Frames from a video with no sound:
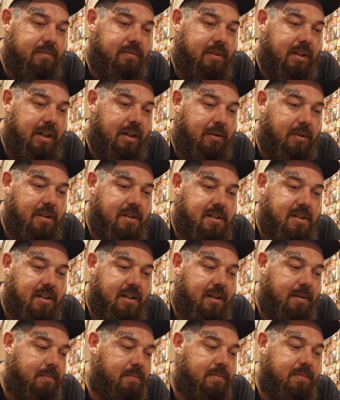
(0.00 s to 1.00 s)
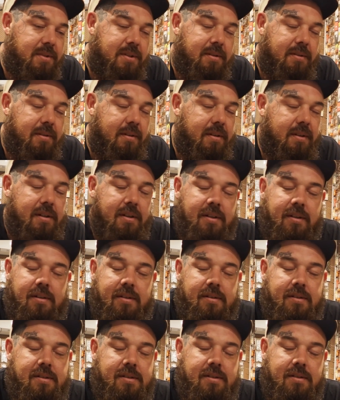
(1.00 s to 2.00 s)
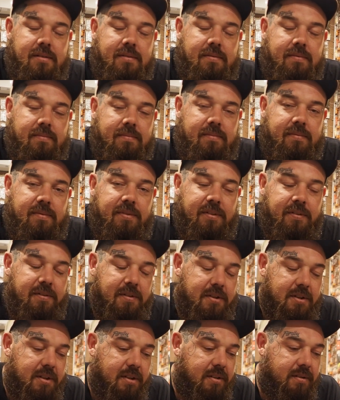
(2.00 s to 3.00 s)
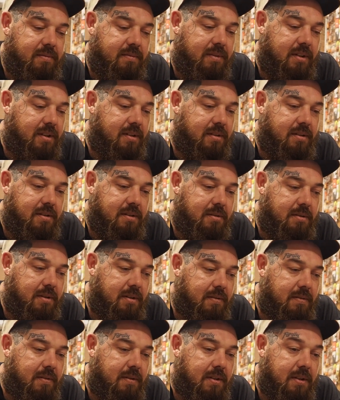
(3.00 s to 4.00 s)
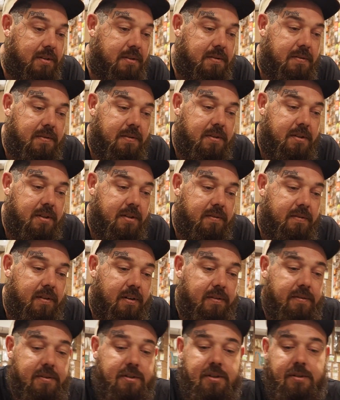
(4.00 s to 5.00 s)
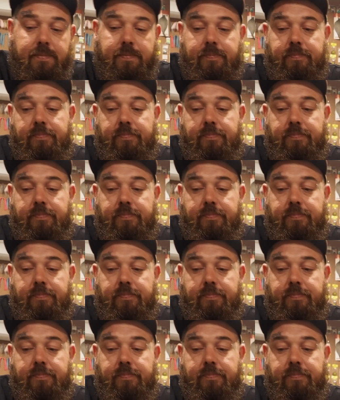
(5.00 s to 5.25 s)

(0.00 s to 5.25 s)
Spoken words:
how I set up certain things and for fishing and doing different things for fishing, fly fishing.